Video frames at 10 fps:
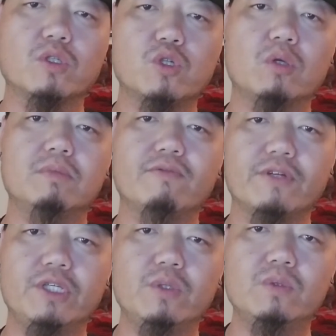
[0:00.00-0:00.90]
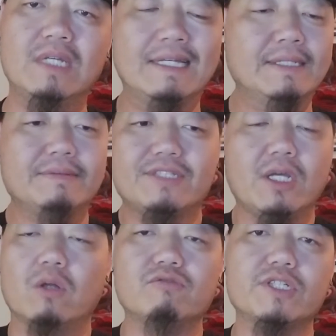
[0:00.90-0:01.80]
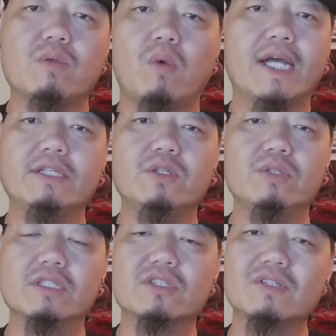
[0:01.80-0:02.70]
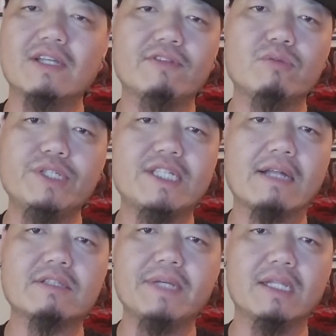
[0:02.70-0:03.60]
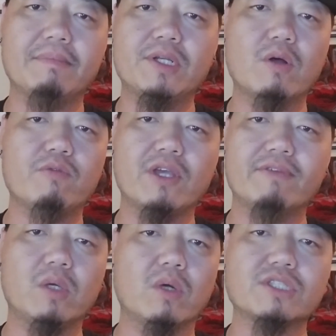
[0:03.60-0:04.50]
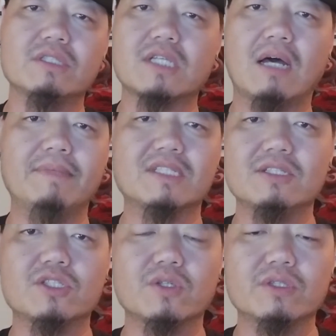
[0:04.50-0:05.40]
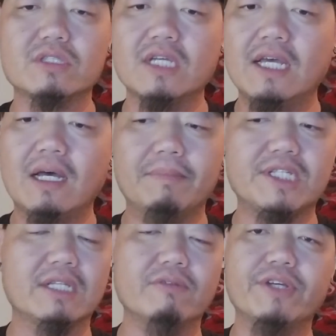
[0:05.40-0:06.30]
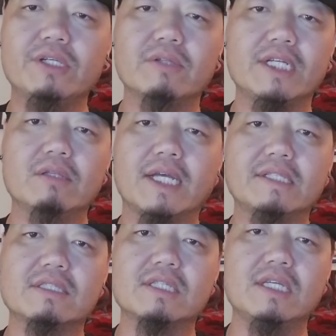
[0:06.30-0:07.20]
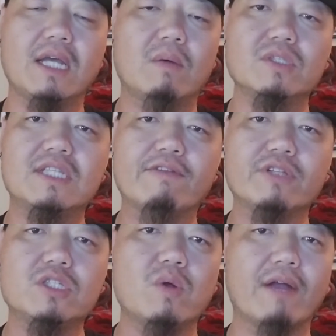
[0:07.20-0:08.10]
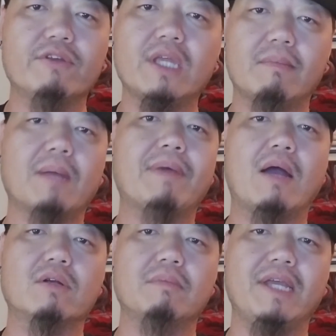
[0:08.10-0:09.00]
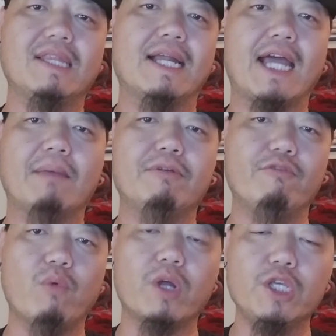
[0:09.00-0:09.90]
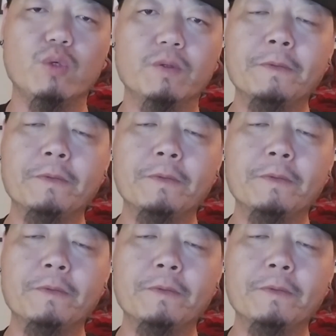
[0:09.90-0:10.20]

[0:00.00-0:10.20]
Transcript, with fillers: enjoyable for you, it's the only reason why I do this. So definitely reach out to me and let me know if you have any questions, comments, concerns, a particular video that you'd like to see. I will definitely do everything in my power to make that happen for you.